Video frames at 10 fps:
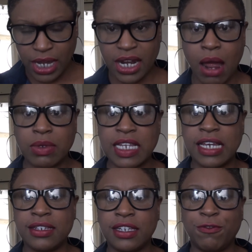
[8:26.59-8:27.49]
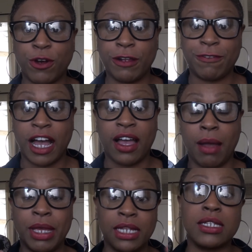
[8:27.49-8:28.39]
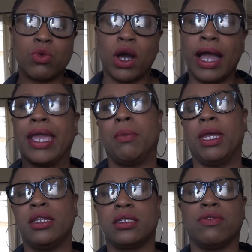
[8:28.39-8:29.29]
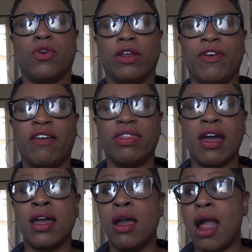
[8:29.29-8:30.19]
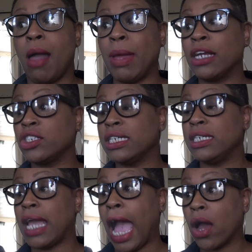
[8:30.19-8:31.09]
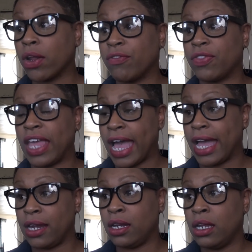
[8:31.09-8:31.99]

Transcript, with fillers: And I was an N C forty-five. I'm an, well, I am an N C forty-five in that. I'm actually out of that.